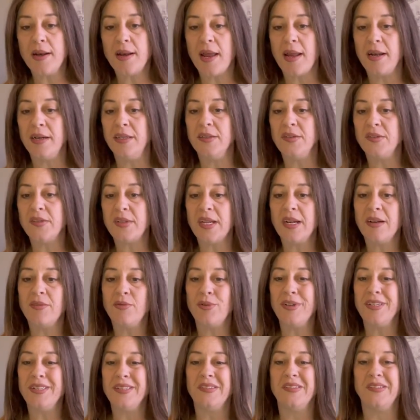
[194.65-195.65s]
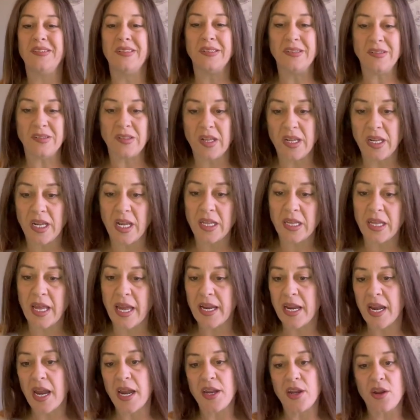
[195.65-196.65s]
And instead of resisting it
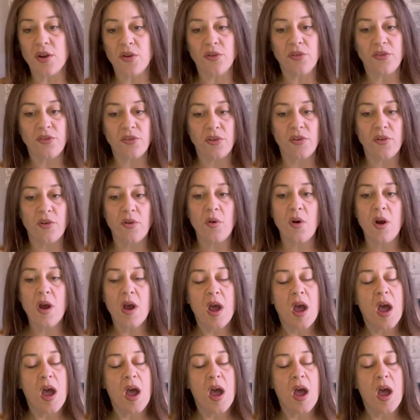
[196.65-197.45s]
like I used to